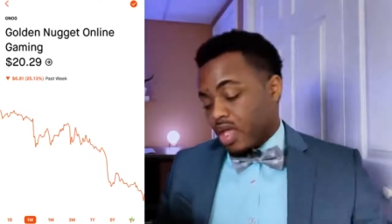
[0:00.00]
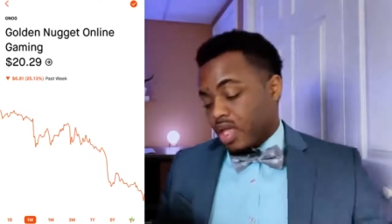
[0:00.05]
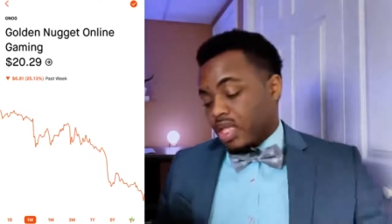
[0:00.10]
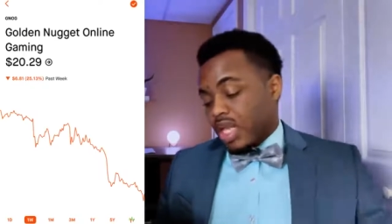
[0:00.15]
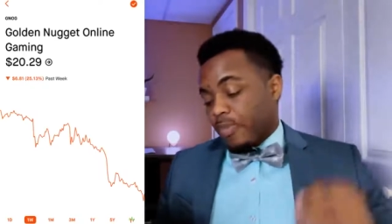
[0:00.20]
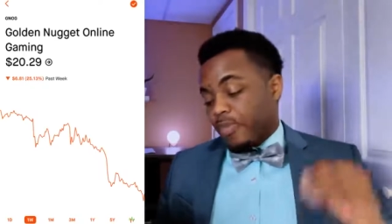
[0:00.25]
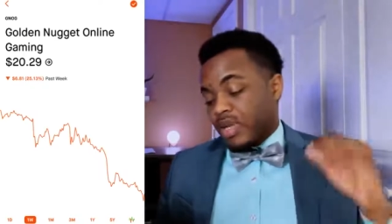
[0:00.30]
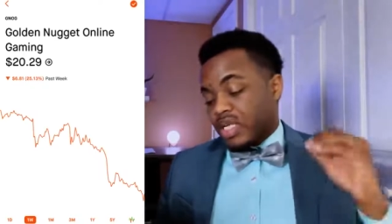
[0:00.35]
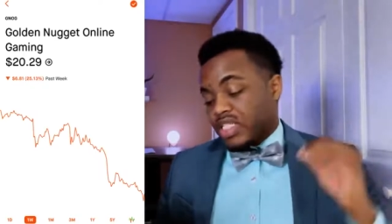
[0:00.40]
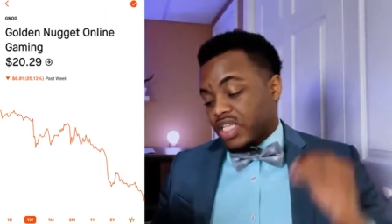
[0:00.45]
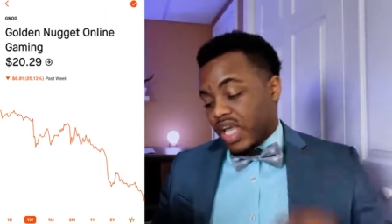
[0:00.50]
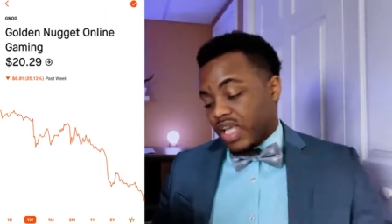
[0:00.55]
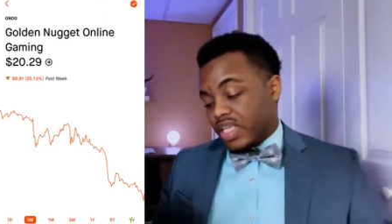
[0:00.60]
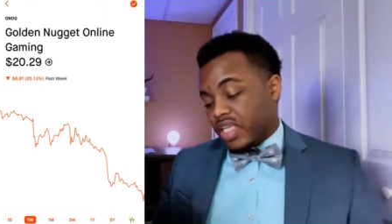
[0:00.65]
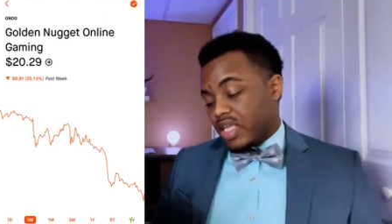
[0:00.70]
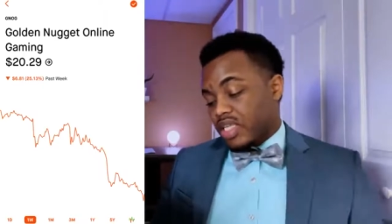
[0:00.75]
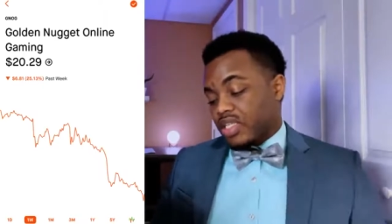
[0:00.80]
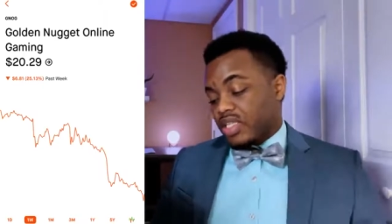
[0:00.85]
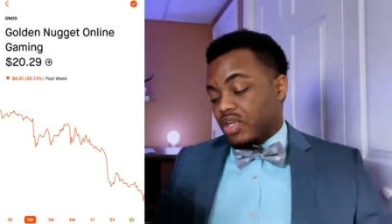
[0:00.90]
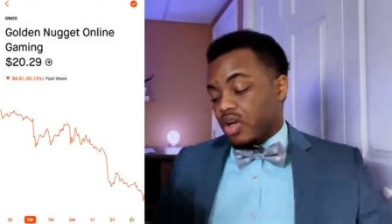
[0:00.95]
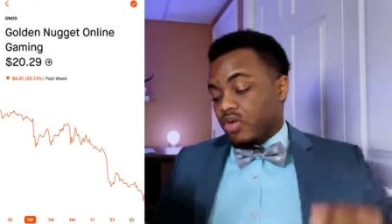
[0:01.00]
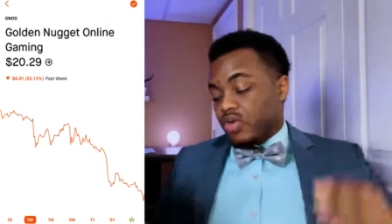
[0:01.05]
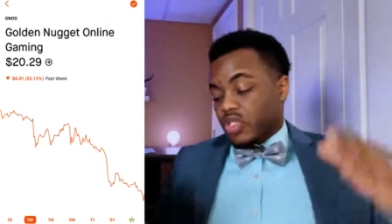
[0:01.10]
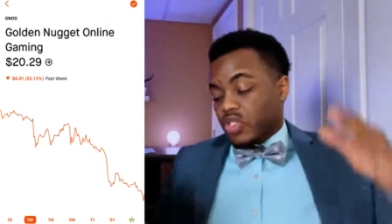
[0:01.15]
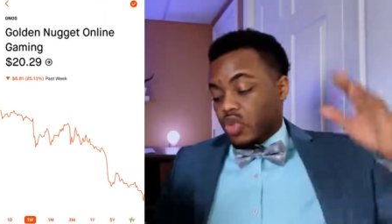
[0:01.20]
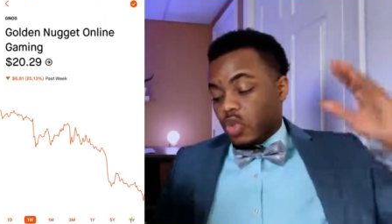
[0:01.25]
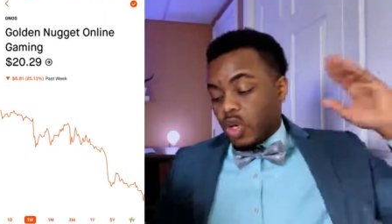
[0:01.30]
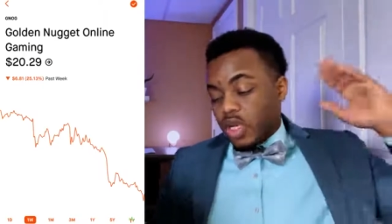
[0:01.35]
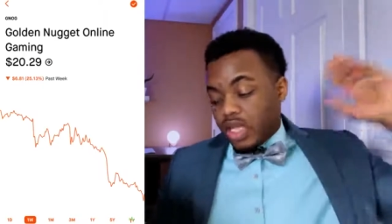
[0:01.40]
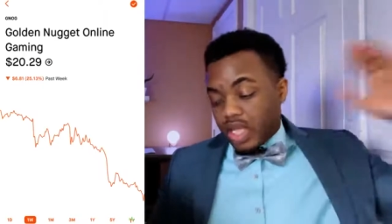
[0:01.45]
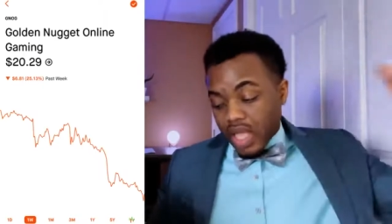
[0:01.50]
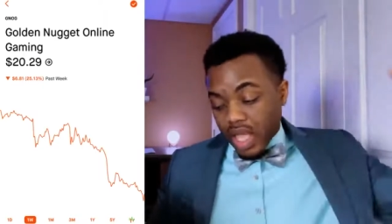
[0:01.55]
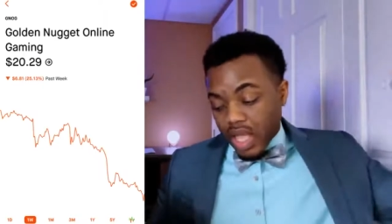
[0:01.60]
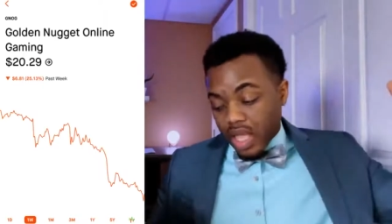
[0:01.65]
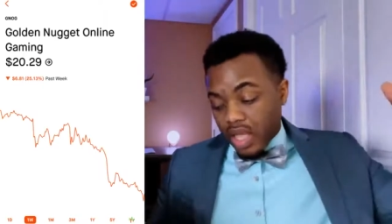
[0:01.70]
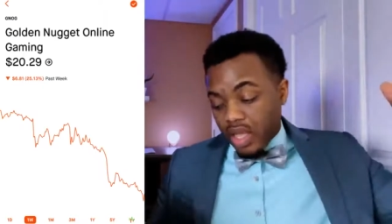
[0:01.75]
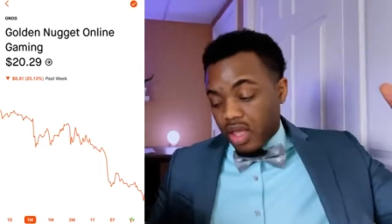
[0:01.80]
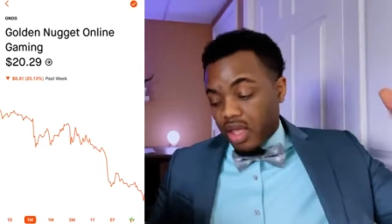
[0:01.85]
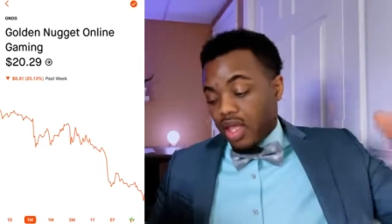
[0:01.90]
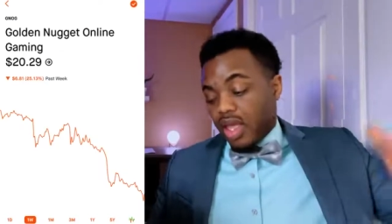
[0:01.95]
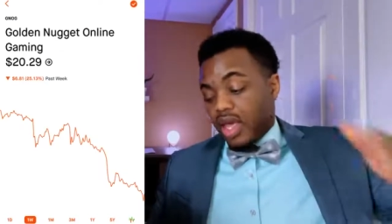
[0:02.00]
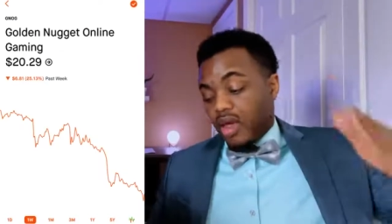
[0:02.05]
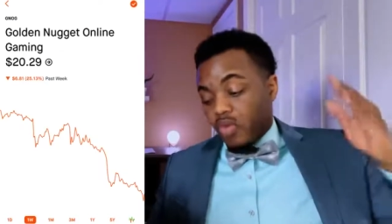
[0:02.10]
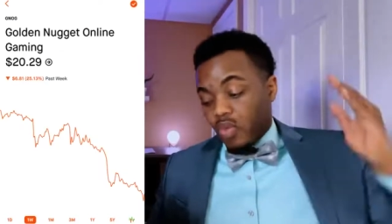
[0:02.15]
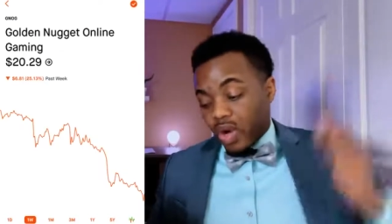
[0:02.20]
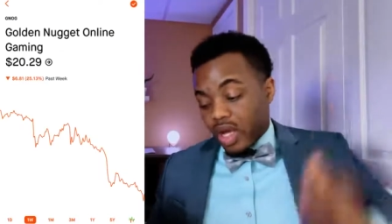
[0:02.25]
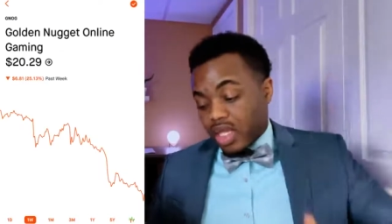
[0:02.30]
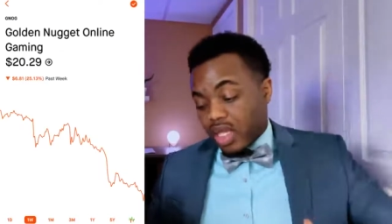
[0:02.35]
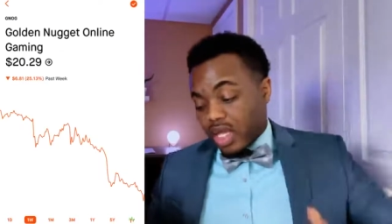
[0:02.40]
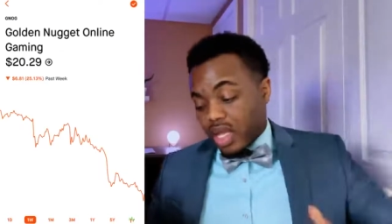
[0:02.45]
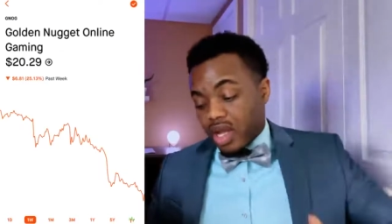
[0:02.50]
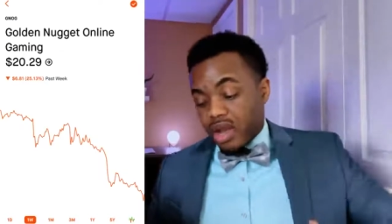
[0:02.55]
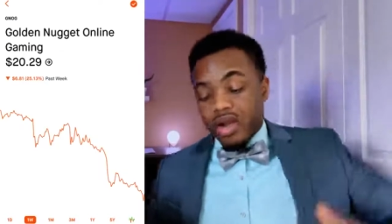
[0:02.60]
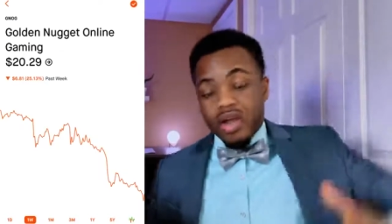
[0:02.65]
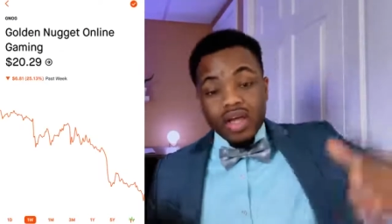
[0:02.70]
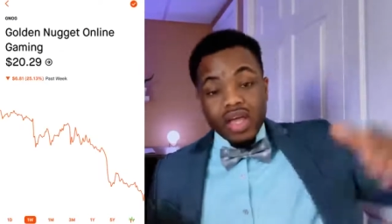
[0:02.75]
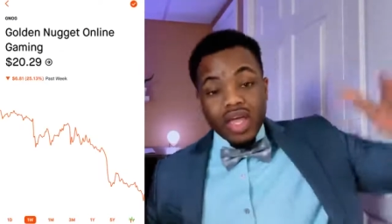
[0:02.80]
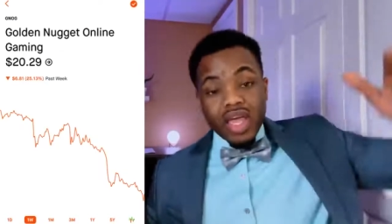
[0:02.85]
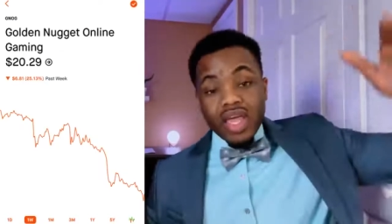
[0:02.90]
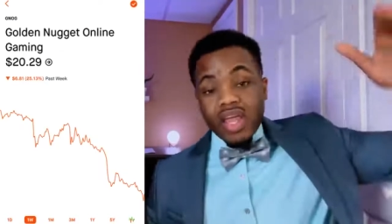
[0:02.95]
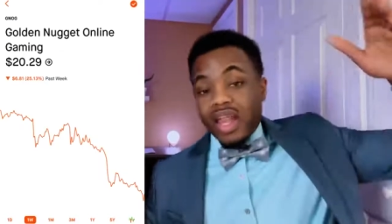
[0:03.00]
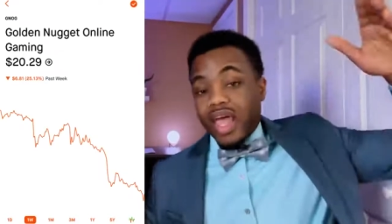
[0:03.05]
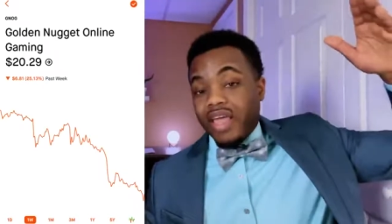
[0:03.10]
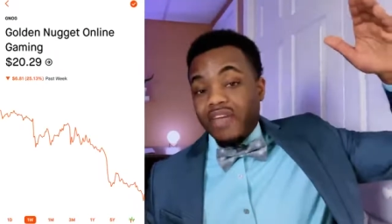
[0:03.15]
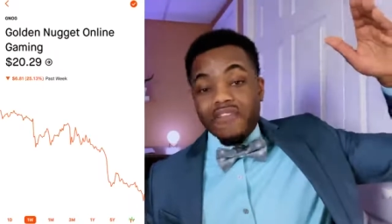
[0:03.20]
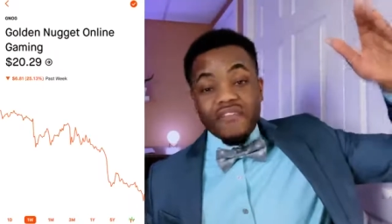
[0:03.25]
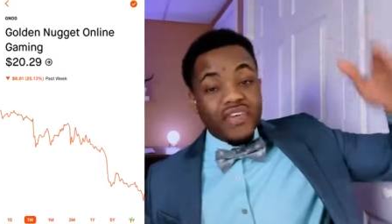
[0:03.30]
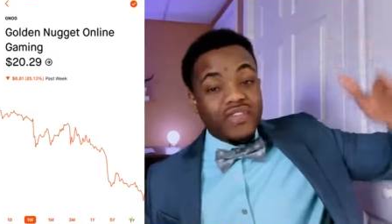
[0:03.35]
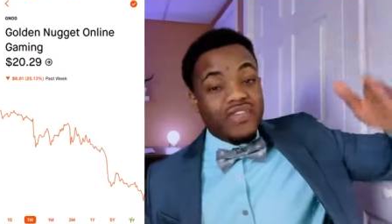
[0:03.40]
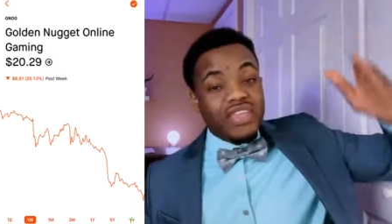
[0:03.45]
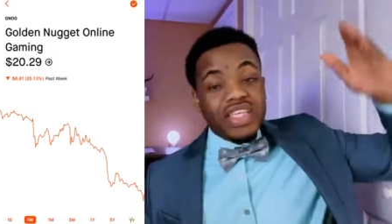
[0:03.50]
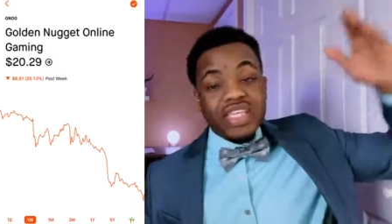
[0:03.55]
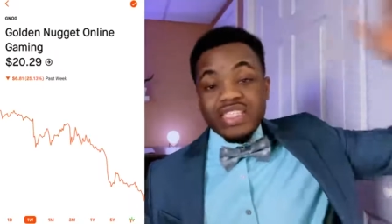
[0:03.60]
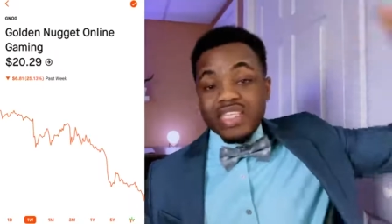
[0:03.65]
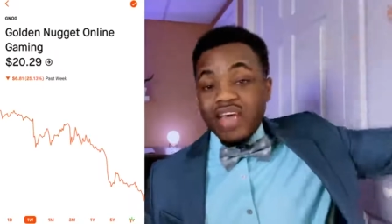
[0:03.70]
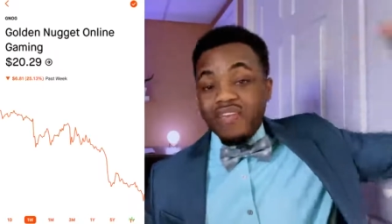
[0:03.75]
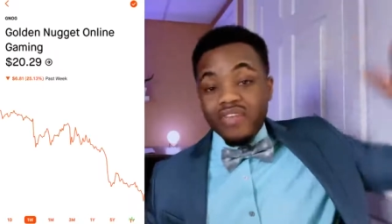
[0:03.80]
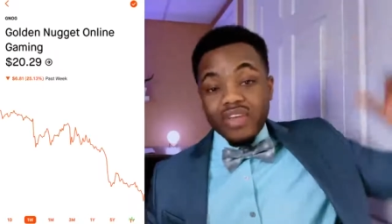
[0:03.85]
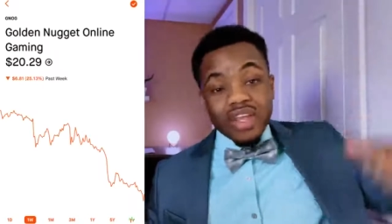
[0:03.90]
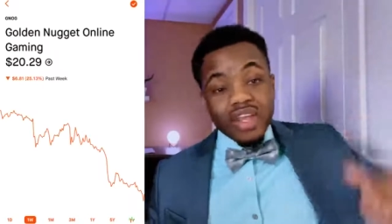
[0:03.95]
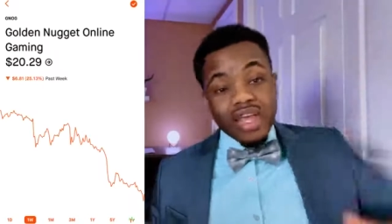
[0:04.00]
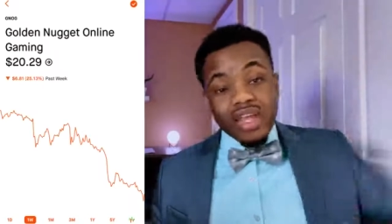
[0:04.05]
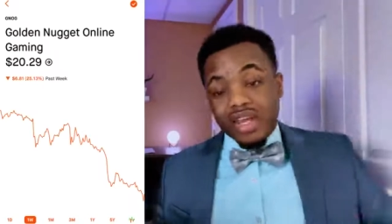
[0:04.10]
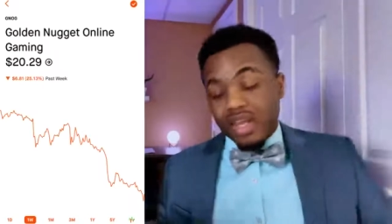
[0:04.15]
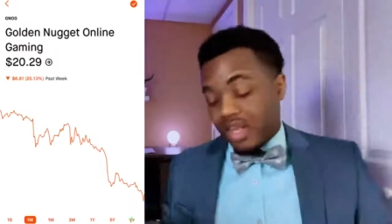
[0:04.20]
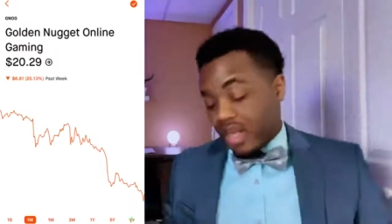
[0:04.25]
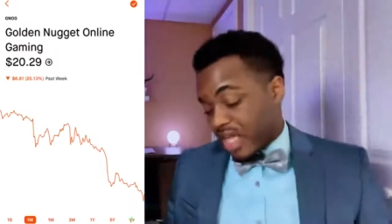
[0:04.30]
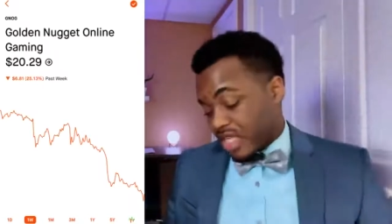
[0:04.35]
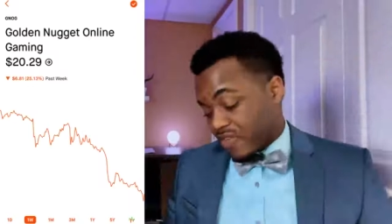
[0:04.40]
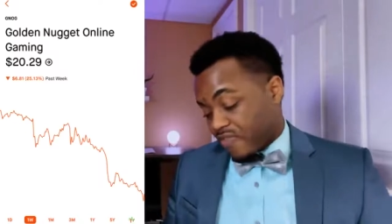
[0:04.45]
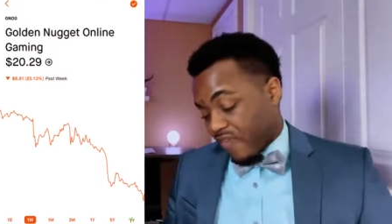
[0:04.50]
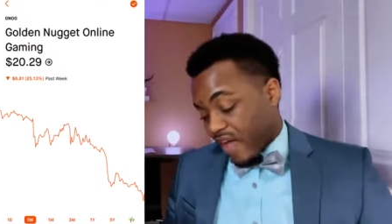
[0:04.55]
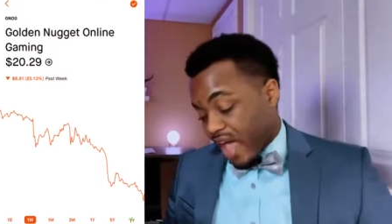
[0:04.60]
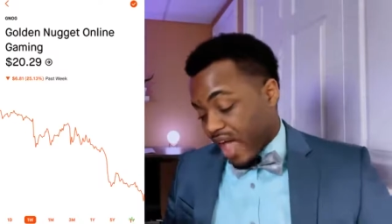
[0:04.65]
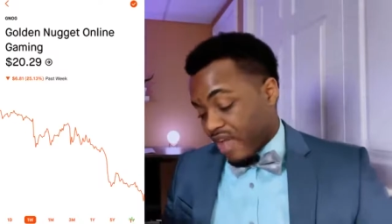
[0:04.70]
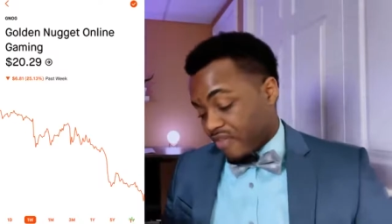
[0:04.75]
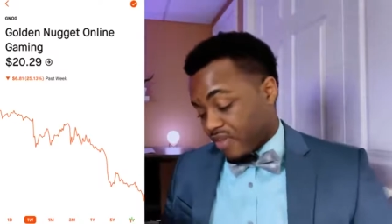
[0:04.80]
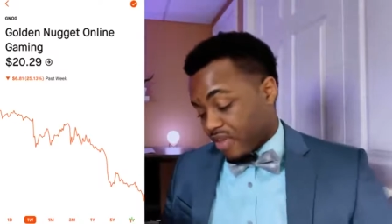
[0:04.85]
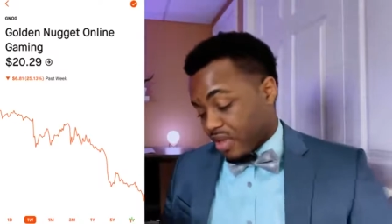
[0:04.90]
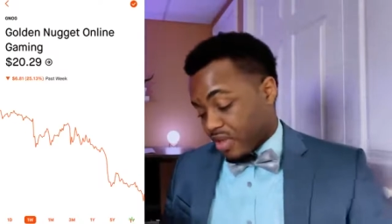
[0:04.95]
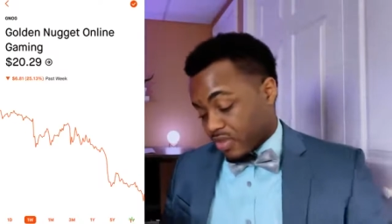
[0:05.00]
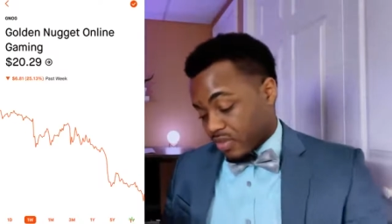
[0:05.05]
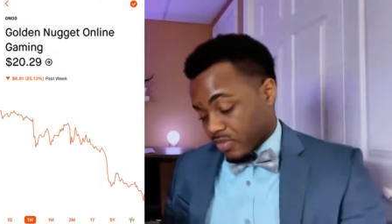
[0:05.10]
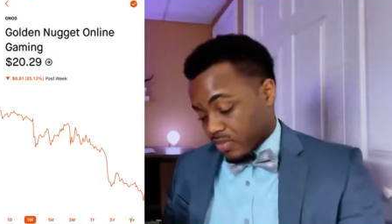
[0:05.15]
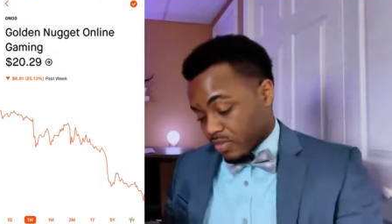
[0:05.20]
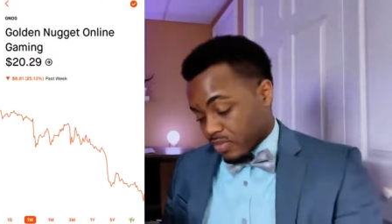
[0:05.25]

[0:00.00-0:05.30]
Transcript: They're projected to go to 28 in 1 year and like 57 in the next 5 years.